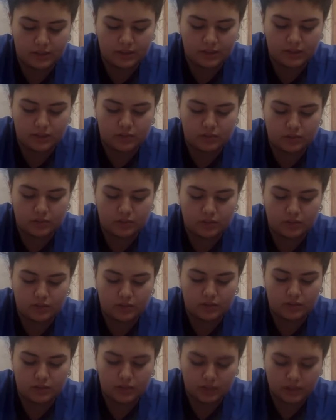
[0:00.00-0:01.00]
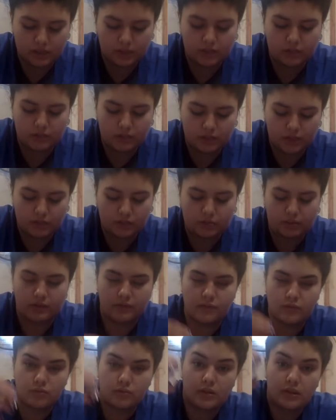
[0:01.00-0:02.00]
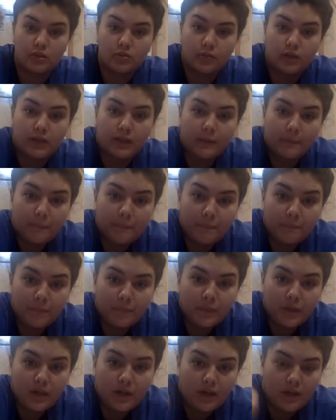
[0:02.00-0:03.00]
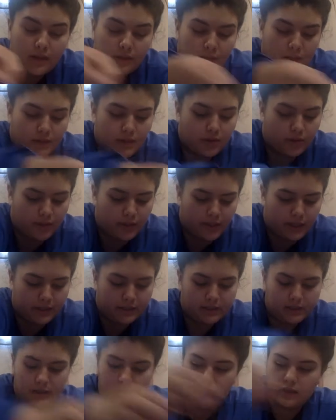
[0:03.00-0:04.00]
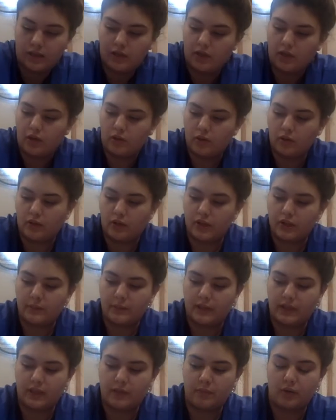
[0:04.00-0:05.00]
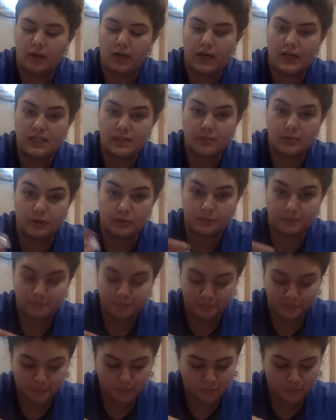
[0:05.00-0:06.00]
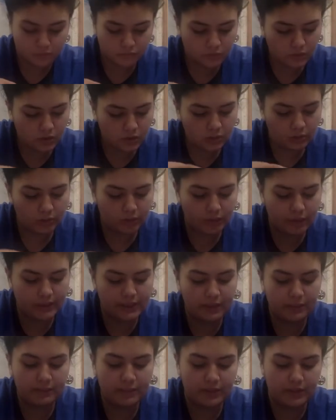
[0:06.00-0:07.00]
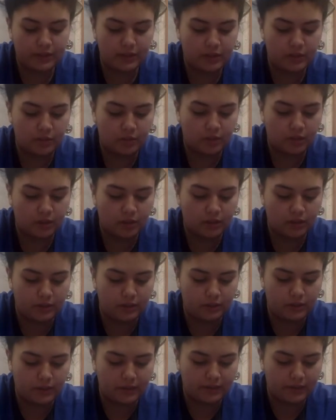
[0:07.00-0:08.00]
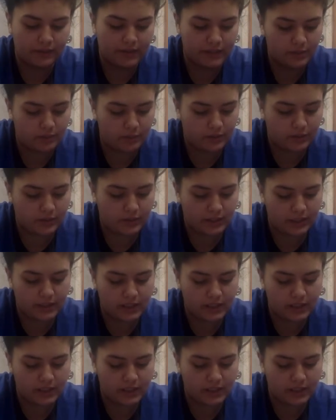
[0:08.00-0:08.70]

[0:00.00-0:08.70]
6/23 of 2020. That's correct. We're going to pick up our aspirin. We're going to compare it to the MAR. We have aspirin,